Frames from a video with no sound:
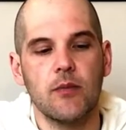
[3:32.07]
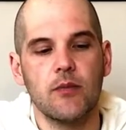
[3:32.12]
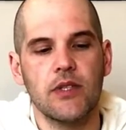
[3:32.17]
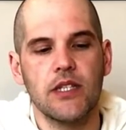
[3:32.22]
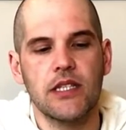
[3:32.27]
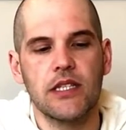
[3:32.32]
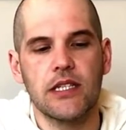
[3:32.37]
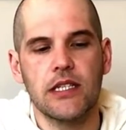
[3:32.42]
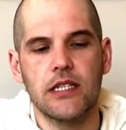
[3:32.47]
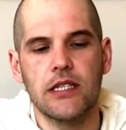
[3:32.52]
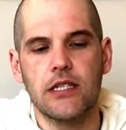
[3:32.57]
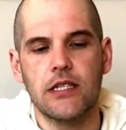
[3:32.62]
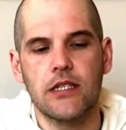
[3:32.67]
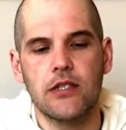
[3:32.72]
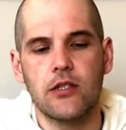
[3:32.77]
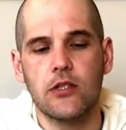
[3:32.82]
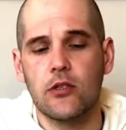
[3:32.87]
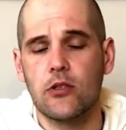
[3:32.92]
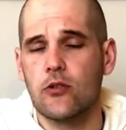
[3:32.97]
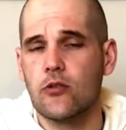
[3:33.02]
This
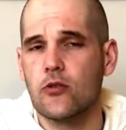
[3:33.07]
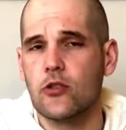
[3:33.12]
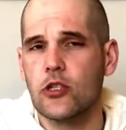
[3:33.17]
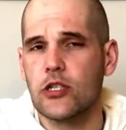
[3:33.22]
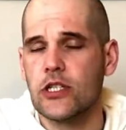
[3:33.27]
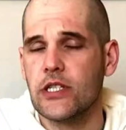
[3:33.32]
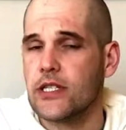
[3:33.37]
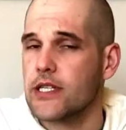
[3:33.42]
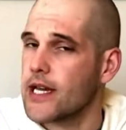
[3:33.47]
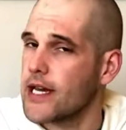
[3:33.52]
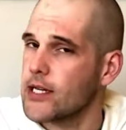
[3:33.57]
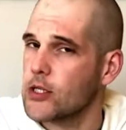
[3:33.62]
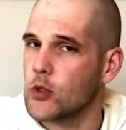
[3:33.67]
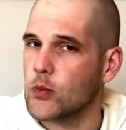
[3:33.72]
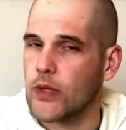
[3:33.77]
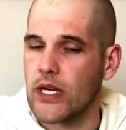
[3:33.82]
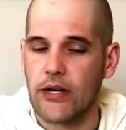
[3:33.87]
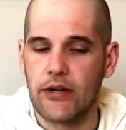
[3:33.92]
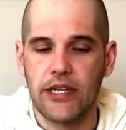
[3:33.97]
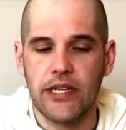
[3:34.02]
is Eugene
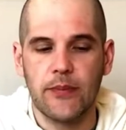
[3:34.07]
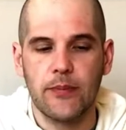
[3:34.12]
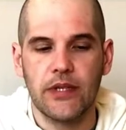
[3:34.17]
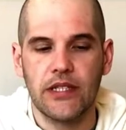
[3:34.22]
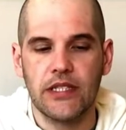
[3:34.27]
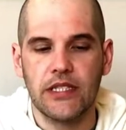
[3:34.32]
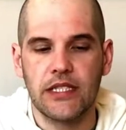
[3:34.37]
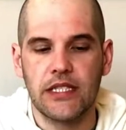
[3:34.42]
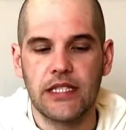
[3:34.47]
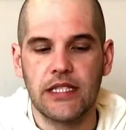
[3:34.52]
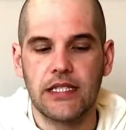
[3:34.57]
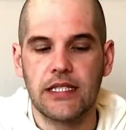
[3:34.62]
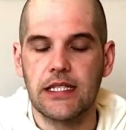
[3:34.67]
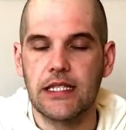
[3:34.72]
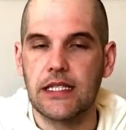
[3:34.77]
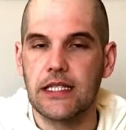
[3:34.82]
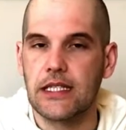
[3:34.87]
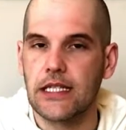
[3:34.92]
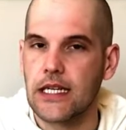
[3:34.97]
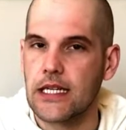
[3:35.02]
Tackleberry, but this is
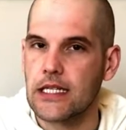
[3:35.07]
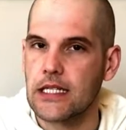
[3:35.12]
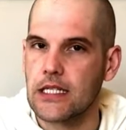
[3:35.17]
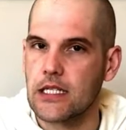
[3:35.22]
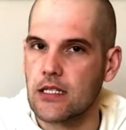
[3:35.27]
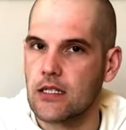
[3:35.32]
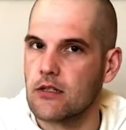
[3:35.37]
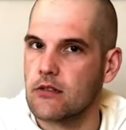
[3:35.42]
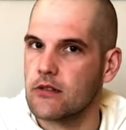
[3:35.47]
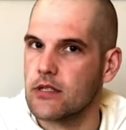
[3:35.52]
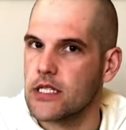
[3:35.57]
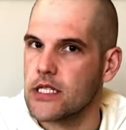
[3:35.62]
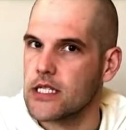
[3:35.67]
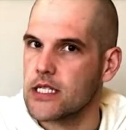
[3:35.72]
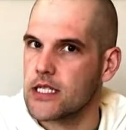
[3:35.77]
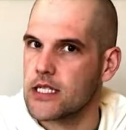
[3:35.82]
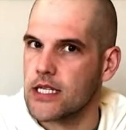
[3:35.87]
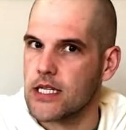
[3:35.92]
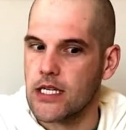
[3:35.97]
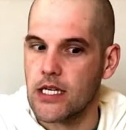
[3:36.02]
the second
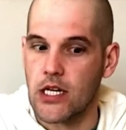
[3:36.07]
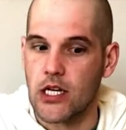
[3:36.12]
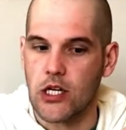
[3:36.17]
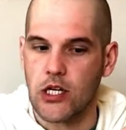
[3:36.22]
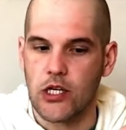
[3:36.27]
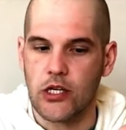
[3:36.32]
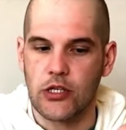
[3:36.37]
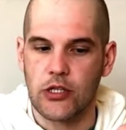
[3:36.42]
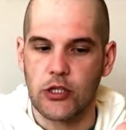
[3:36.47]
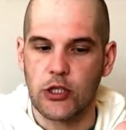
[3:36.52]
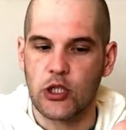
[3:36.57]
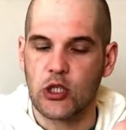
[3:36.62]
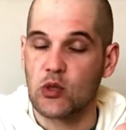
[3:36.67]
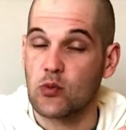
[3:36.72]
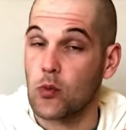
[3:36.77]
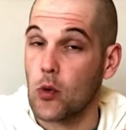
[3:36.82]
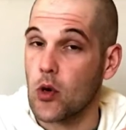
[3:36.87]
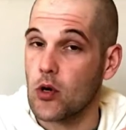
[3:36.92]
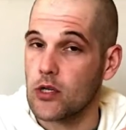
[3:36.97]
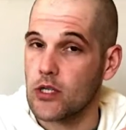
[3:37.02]
series, the
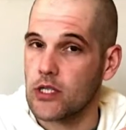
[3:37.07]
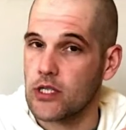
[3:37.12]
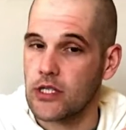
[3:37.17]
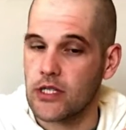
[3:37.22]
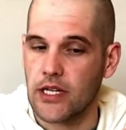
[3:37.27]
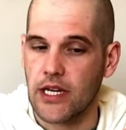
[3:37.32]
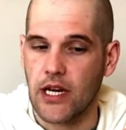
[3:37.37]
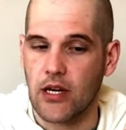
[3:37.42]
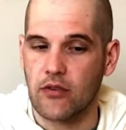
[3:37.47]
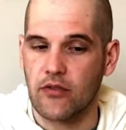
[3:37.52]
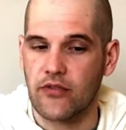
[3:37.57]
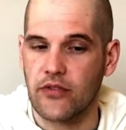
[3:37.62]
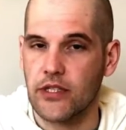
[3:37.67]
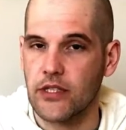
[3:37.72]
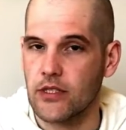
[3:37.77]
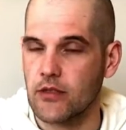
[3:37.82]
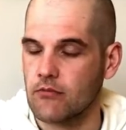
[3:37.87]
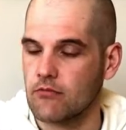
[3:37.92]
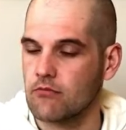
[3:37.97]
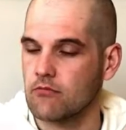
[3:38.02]
SWAT
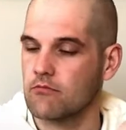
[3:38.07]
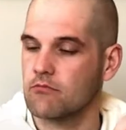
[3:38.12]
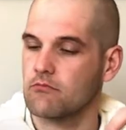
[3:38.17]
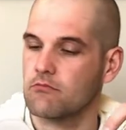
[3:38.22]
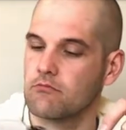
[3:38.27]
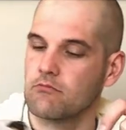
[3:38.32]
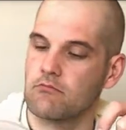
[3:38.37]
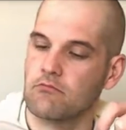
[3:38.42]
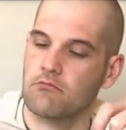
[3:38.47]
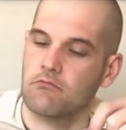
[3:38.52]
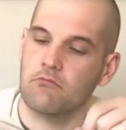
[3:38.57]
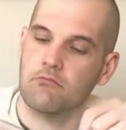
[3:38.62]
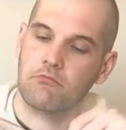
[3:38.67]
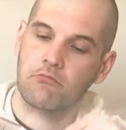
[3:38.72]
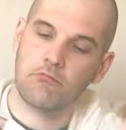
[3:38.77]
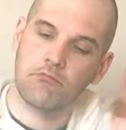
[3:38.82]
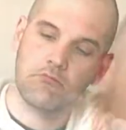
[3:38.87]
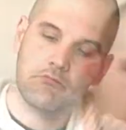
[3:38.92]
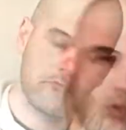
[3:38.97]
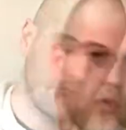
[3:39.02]
outfit.
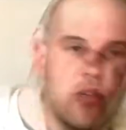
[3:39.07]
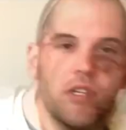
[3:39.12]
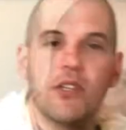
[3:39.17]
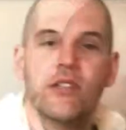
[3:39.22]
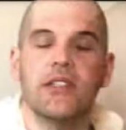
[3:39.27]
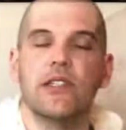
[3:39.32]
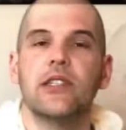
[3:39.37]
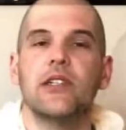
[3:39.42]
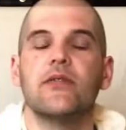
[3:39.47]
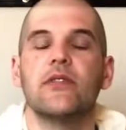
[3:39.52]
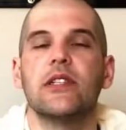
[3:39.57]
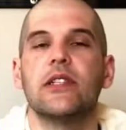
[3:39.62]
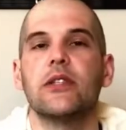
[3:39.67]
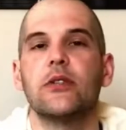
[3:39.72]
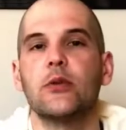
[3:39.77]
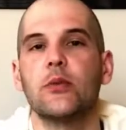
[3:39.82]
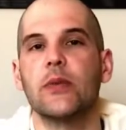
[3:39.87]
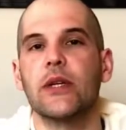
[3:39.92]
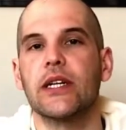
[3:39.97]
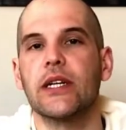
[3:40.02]
Ooh, here's a lovely
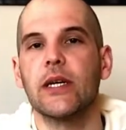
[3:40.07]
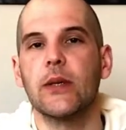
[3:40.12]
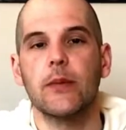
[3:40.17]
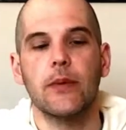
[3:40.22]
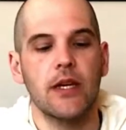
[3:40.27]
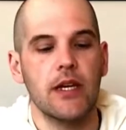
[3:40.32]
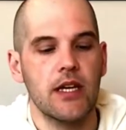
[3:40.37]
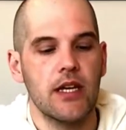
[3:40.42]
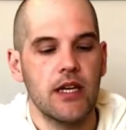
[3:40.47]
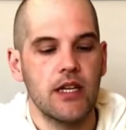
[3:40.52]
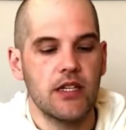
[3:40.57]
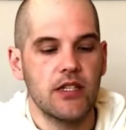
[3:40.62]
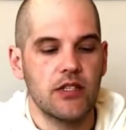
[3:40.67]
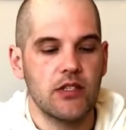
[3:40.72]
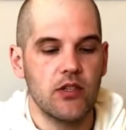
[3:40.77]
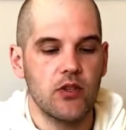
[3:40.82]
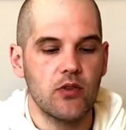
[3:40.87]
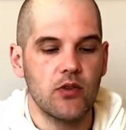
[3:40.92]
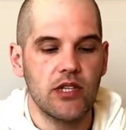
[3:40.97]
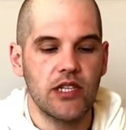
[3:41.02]
little pickup.
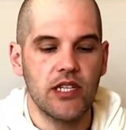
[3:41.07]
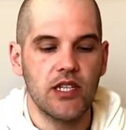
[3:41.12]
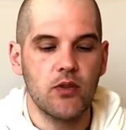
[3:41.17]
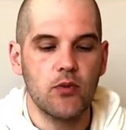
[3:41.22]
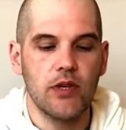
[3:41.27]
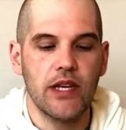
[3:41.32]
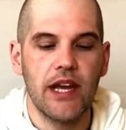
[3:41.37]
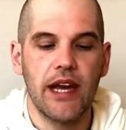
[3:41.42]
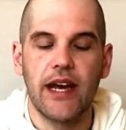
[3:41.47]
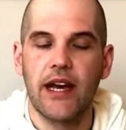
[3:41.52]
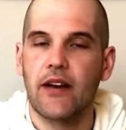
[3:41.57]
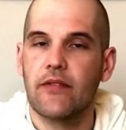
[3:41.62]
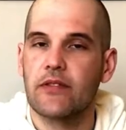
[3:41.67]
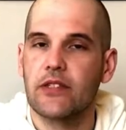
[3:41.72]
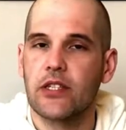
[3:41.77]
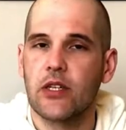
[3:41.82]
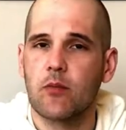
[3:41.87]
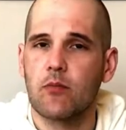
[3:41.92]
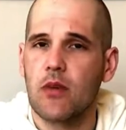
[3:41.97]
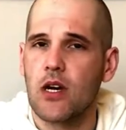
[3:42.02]
So here we have
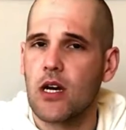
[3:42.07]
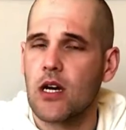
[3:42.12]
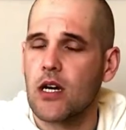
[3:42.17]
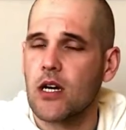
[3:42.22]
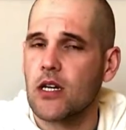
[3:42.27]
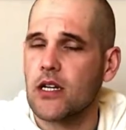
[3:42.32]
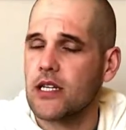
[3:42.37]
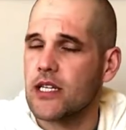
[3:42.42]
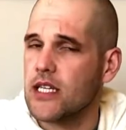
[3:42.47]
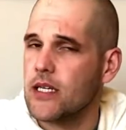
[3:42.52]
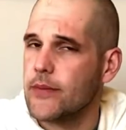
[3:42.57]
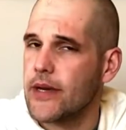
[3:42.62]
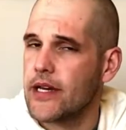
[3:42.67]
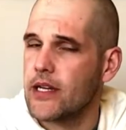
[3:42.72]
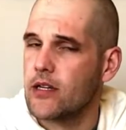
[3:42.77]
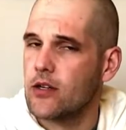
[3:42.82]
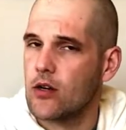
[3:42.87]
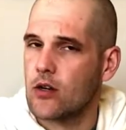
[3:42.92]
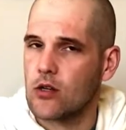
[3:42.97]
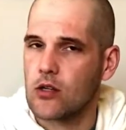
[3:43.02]
some
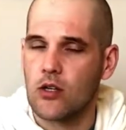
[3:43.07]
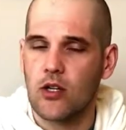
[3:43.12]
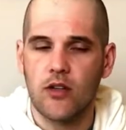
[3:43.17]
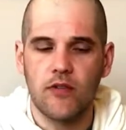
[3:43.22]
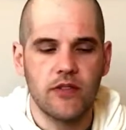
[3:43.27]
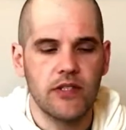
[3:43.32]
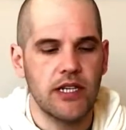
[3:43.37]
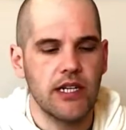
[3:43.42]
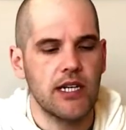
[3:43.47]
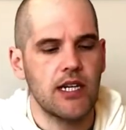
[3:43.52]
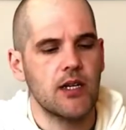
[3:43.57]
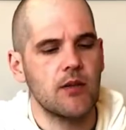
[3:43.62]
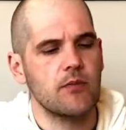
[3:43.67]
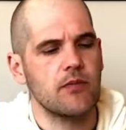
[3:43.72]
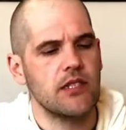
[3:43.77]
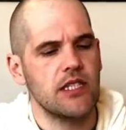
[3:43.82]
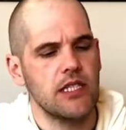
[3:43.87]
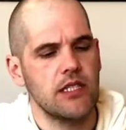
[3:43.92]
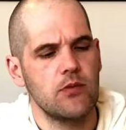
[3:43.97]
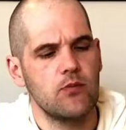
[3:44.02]
He-Man knockoffs.
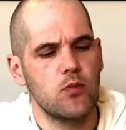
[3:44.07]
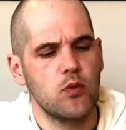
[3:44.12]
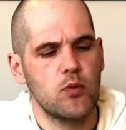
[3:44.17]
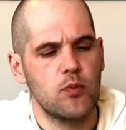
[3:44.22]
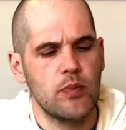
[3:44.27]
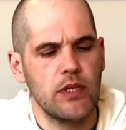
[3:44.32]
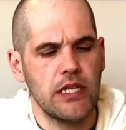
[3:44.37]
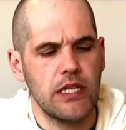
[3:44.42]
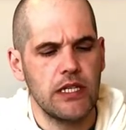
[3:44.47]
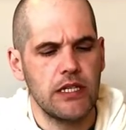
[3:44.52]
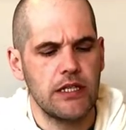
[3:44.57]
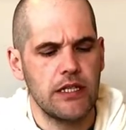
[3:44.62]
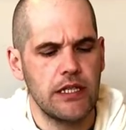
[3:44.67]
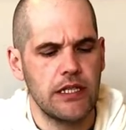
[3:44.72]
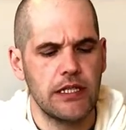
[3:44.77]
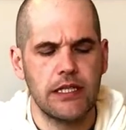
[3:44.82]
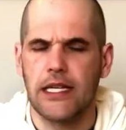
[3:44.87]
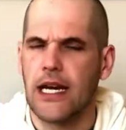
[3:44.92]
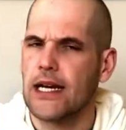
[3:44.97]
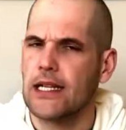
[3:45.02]
These would be
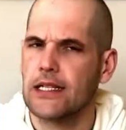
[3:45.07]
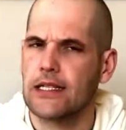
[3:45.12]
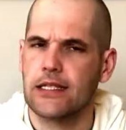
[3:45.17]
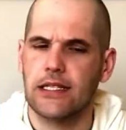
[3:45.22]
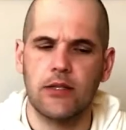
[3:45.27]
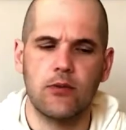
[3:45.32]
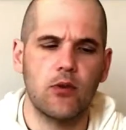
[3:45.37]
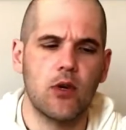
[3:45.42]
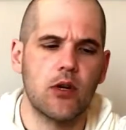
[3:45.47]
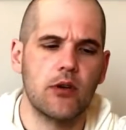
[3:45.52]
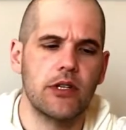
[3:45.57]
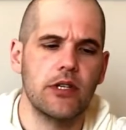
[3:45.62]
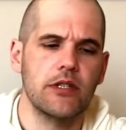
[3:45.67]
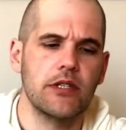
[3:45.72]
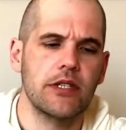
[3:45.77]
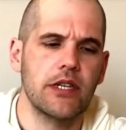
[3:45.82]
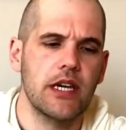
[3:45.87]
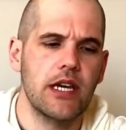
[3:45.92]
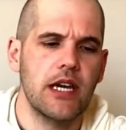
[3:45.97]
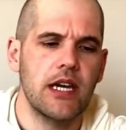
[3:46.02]
the Galaxy
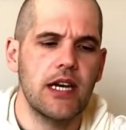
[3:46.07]
Warriors.